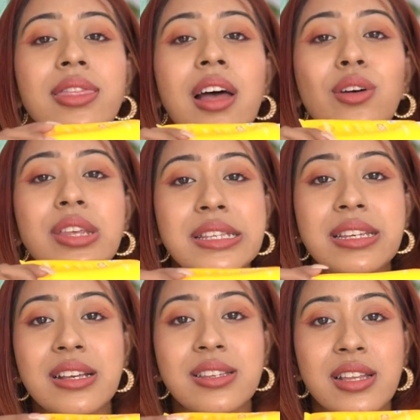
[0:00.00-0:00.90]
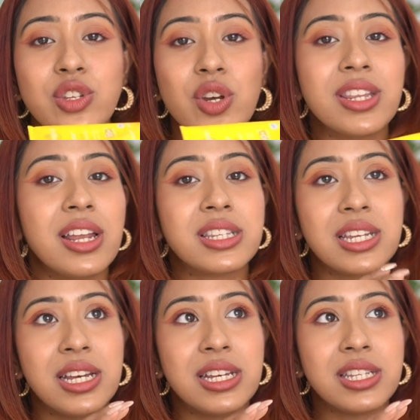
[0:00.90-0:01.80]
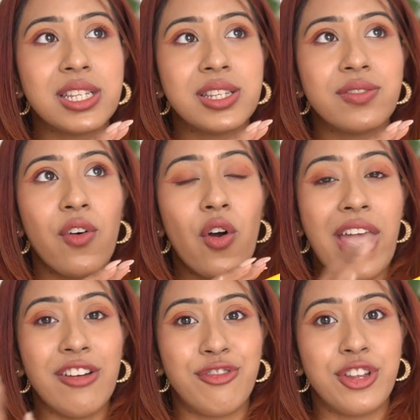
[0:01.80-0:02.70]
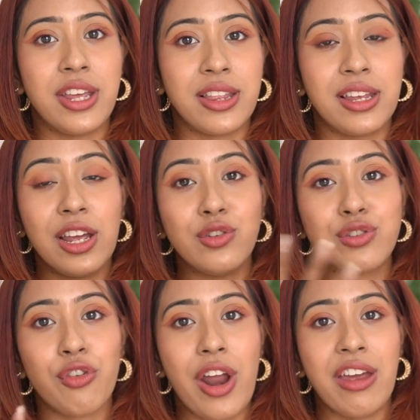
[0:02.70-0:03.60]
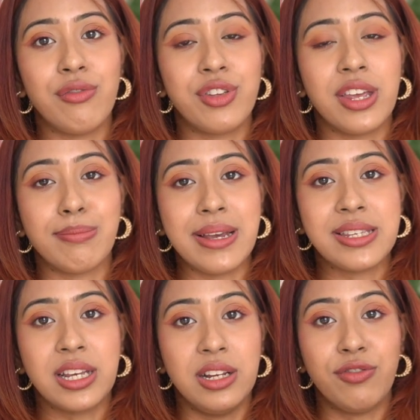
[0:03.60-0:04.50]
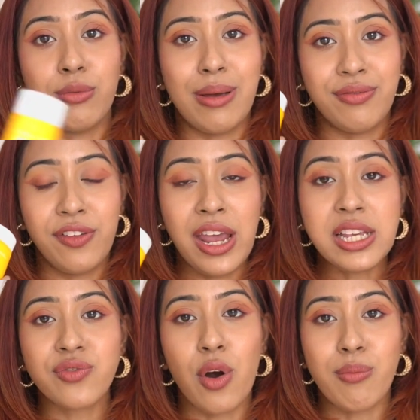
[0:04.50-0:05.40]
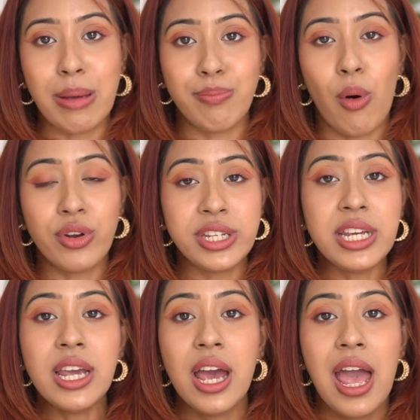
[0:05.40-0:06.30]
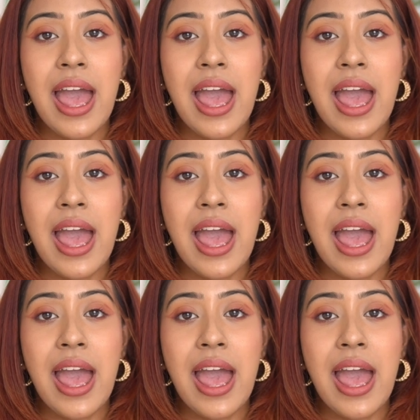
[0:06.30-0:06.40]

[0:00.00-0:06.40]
Now this is a sunscreen that is for everything, that I use for everything basically, for my face, for my body.